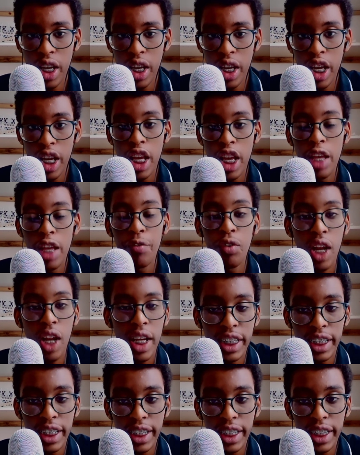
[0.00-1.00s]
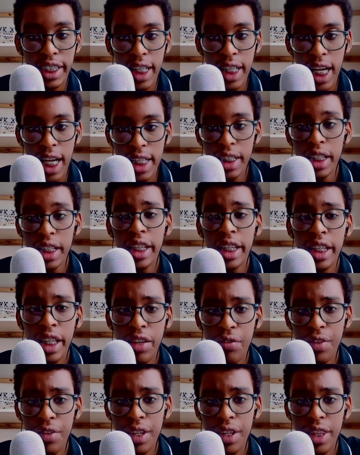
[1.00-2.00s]
If you like this lesson, give it
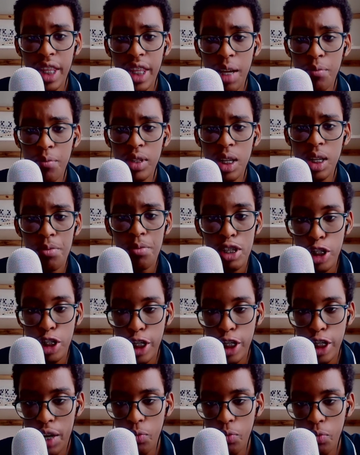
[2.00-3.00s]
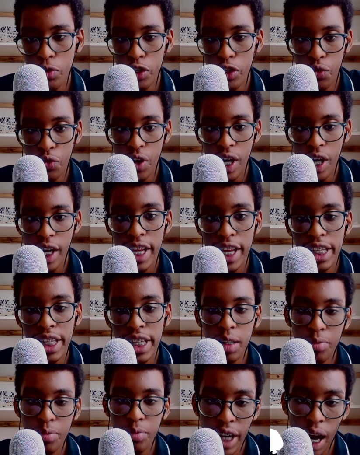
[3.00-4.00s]
a thumbs up, share it with your friend, and
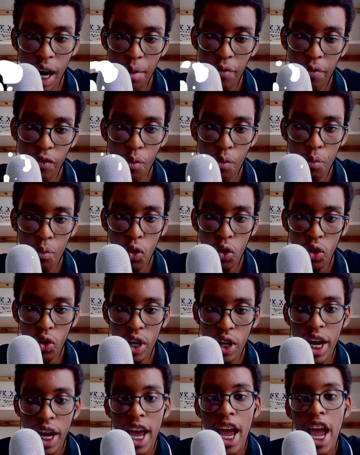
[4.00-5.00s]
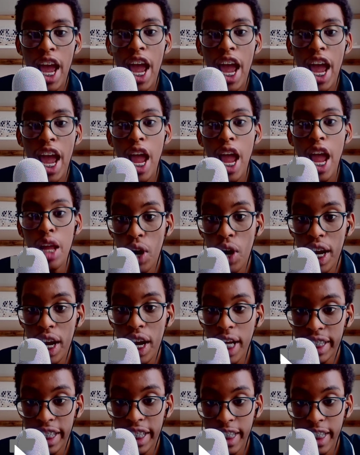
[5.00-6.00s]
subscribe for more. And one last
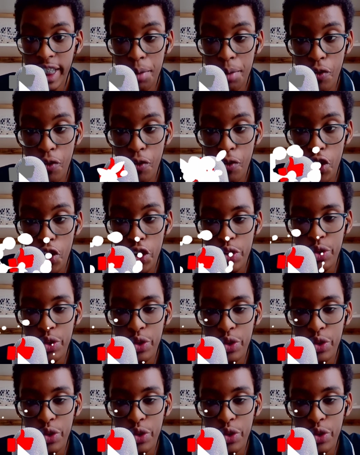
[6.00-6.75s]
example for you.